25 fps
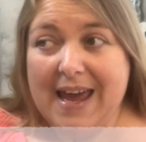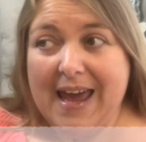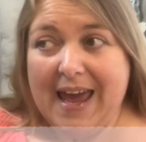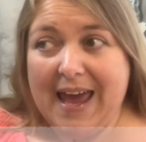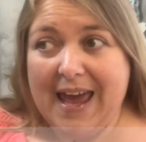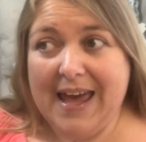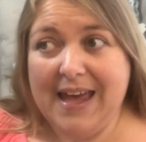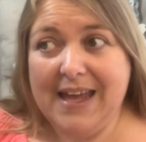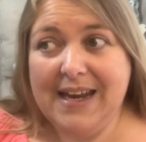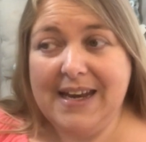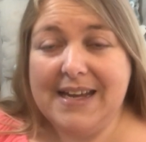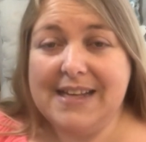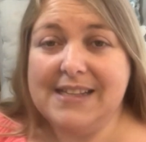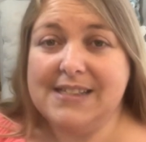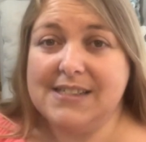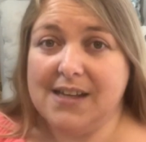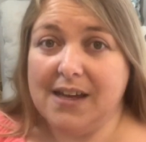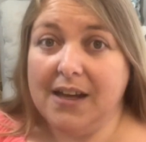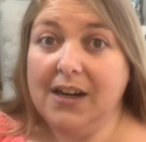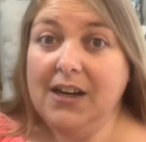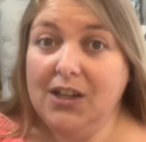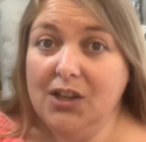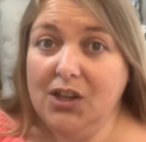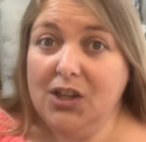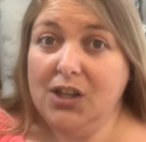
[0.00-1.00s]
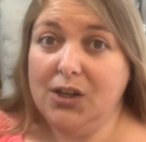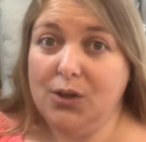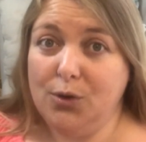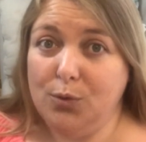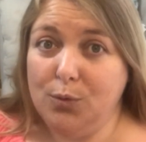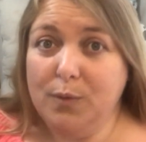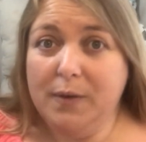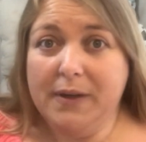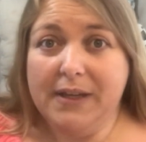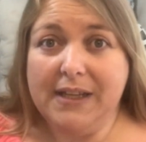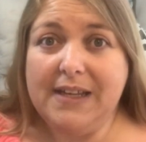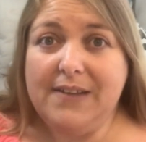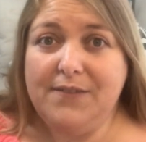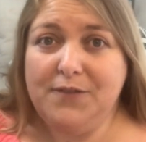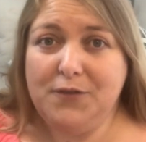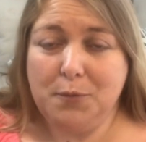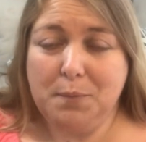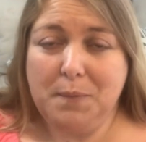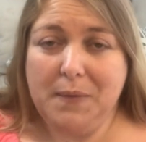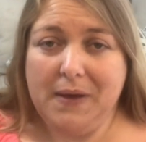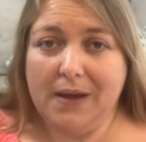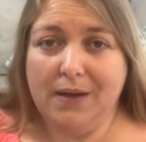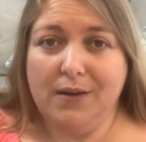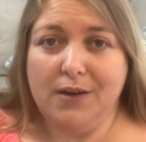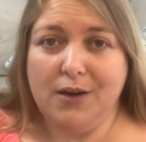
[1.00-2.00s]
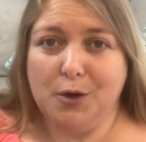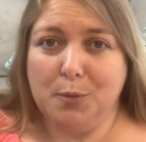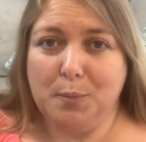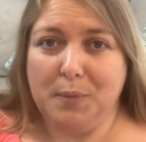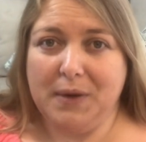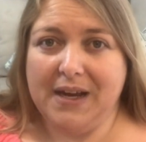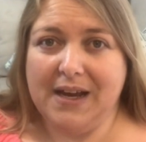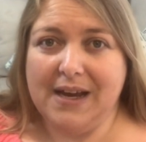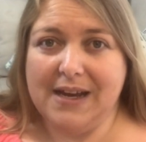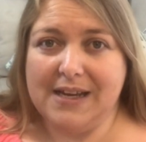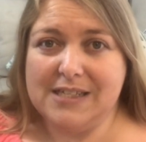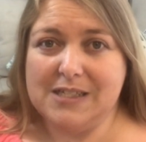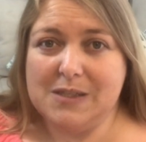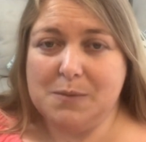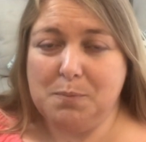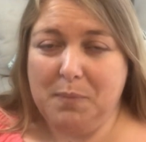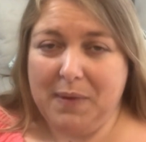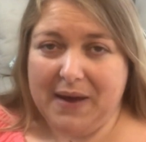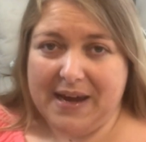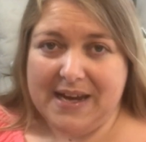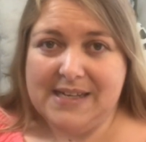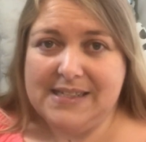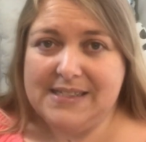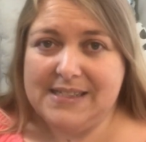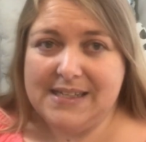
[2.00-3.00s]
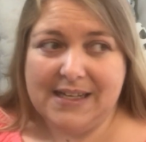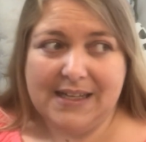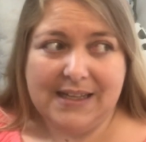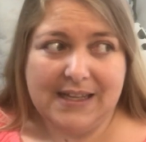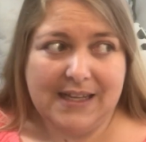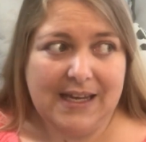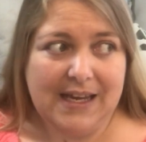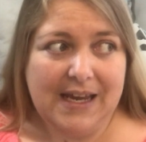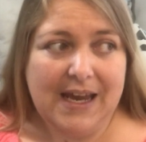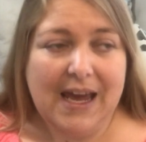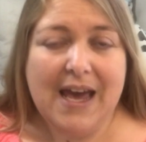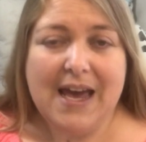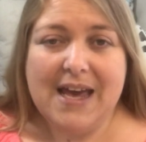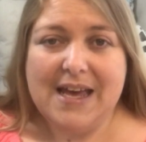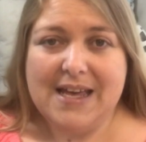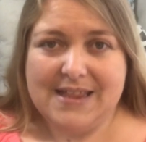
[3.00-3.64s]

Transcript: And it's going to look really familiar because basically